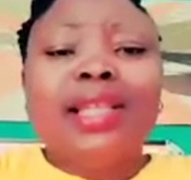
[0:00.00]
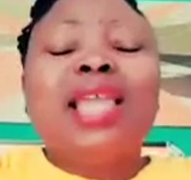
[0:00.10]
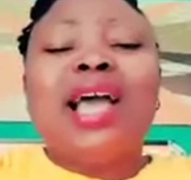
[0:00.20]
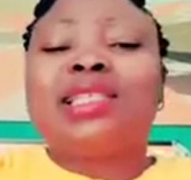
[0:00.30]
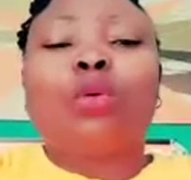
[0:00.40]

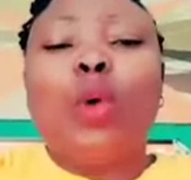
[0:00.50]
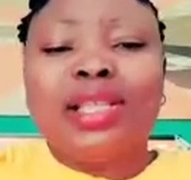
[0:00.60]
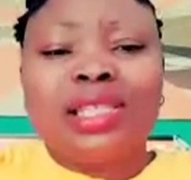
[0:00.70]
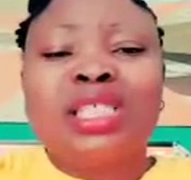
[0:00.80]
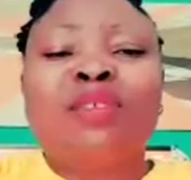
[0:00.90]
That is the way
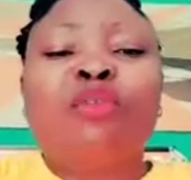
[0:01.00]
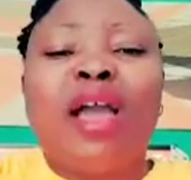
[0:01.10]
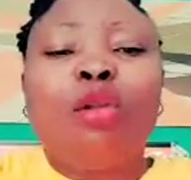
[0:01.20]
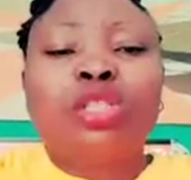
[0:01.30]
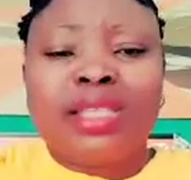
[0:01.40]
it is if we
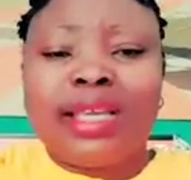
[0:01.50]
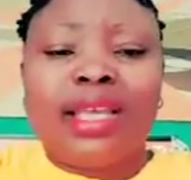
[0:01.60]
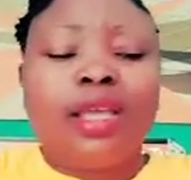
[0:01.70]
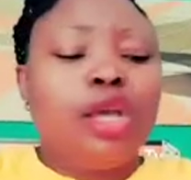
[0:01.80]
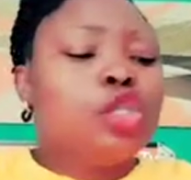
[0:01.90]
are not
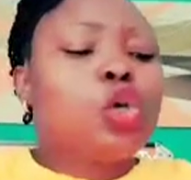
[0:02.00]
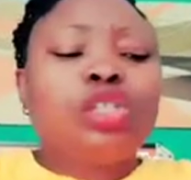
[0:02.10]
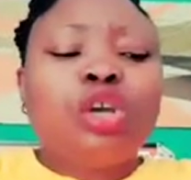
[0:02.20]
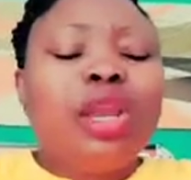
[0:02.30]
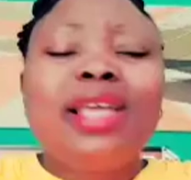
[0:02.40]
thinking.
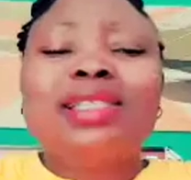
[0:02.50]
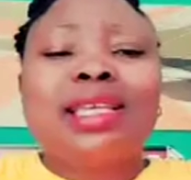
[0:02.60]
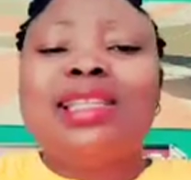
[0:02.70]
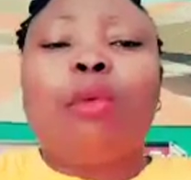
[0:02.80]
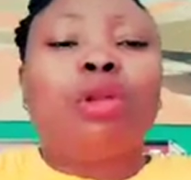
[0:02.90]
So the only
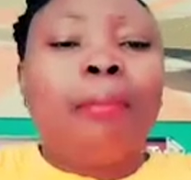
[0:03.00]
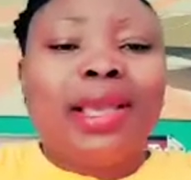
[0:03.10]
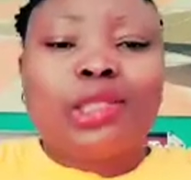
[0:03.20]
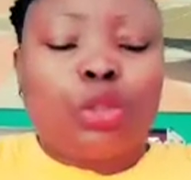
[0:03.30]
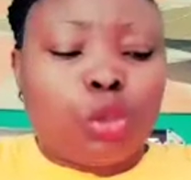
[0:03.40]
thing that will not
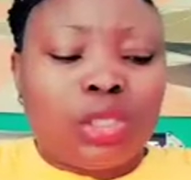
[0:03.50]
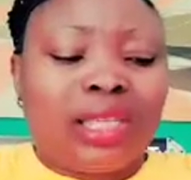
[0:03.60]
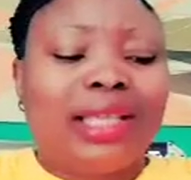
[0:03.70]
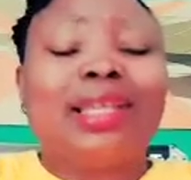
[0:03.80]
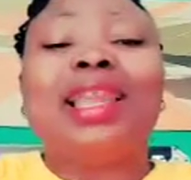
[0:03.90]
make you to
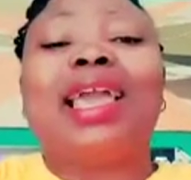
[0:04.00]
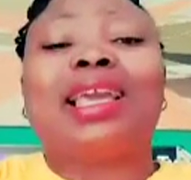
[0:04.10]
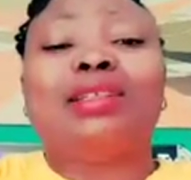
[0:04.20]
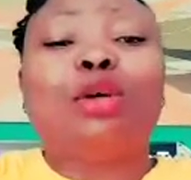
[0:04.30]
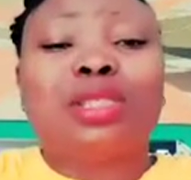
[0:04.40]
think,
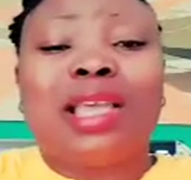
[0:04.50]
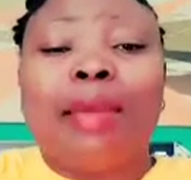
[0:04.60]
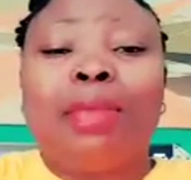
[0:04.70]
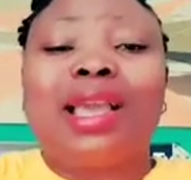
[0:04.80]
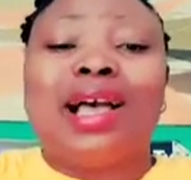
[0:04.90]
like those
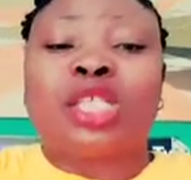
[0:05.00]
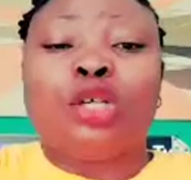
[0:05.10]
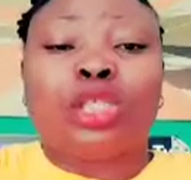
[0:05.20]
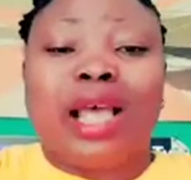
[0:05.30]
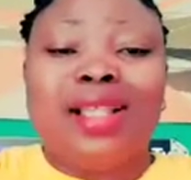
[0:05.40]
chemical
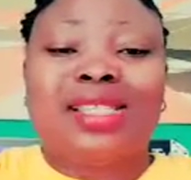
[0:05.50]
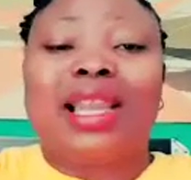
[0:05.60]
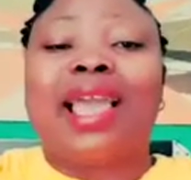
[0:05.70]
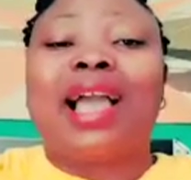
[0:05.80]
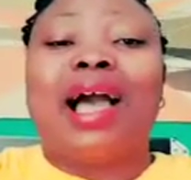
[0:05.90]
substances
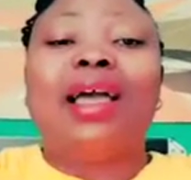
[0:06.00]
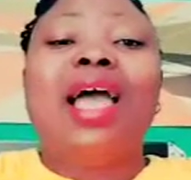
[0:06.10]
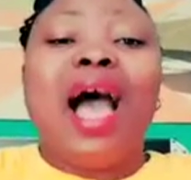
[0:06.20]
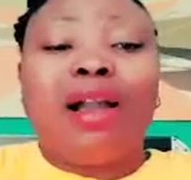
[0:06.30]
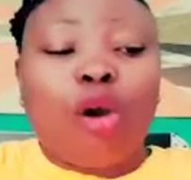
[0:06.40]
like
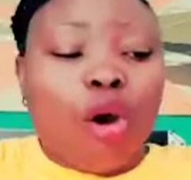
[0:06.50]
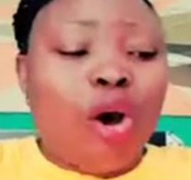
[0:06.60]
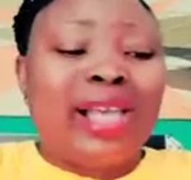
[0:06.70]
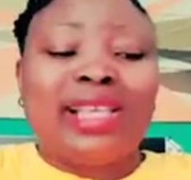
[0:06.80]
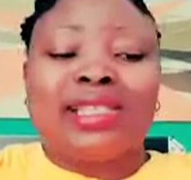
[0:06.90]

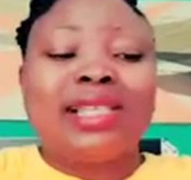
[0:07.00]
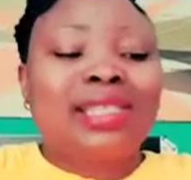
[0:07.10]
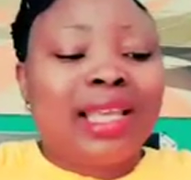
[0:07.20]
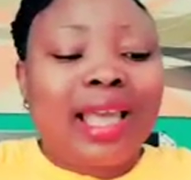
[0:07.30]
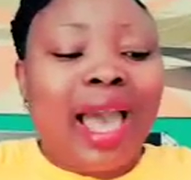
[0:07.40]
alcohol, as I said,
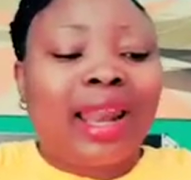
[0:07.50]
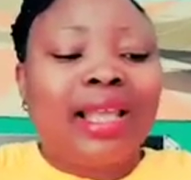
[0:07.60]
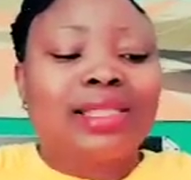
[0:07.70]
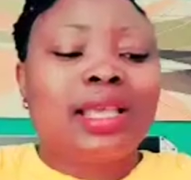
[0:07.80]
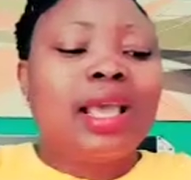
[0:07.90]

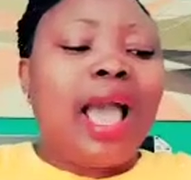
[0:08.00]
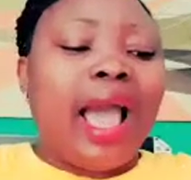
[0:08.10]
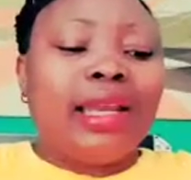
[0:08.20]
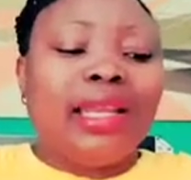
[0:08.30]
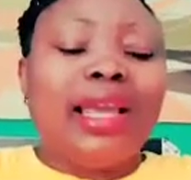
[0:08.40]
cigarettes,
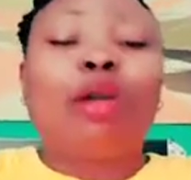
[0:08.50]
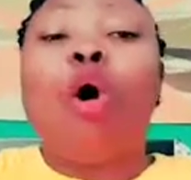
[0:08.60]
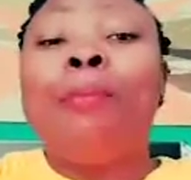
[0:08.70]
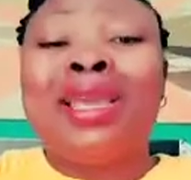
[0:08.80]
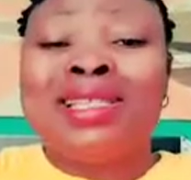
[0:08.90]
and the
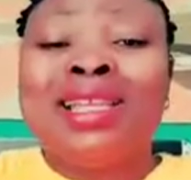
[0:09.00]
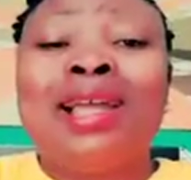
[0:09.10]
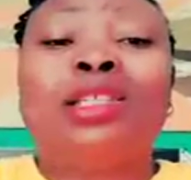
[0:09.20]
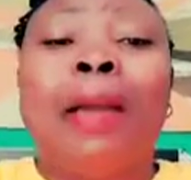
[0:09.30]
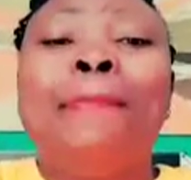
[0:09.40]

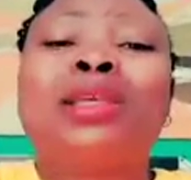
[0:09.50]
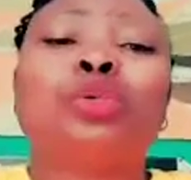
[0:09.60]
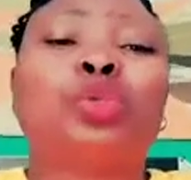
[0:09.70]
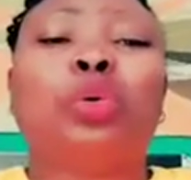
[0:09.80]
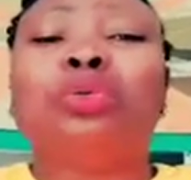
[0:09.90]
comedian that makes
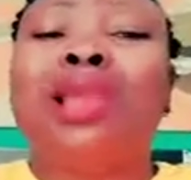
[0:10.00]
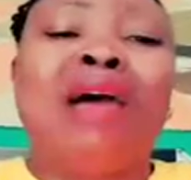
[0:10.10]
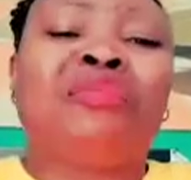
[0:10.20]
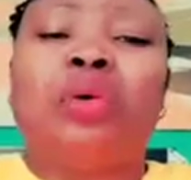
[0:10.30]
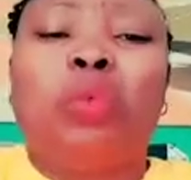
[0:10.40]
you to
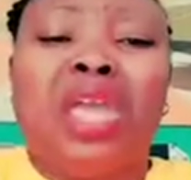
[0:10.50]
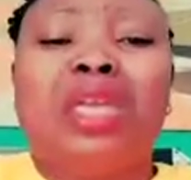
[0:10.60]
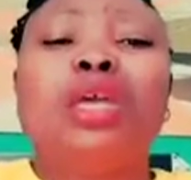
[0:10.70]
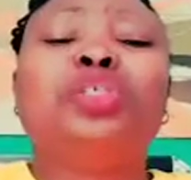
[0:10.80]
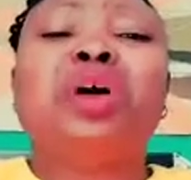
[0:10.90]
laugh away.
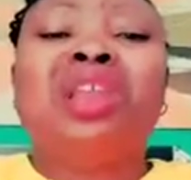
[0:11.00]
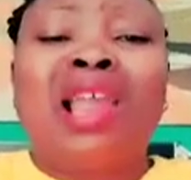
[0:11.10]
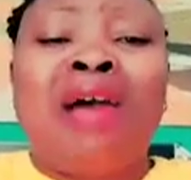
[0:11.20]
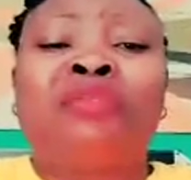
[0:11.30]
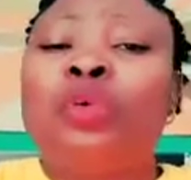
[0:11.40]
Don't
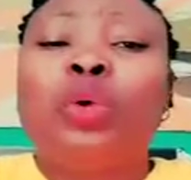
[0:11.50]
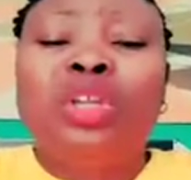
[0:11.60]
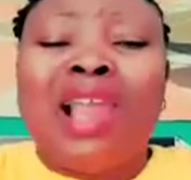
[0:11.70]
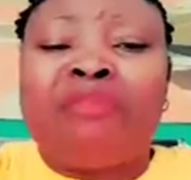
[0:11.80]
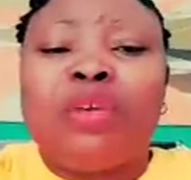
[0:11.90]
laugh, you will
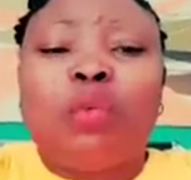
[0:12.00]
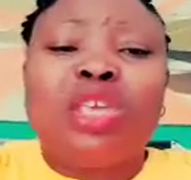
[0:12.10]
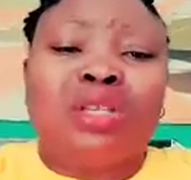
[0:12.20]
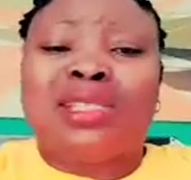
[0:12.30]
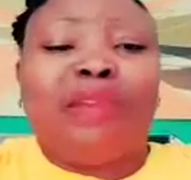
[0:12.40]
laugh away
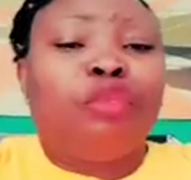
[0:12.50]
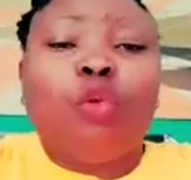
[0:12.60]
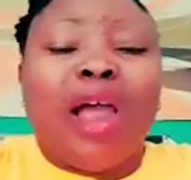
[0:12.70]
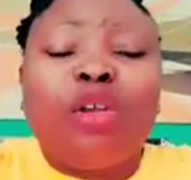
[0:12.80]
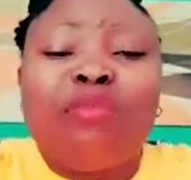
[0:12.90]
yourself.
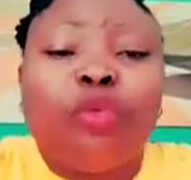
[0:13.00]
You are not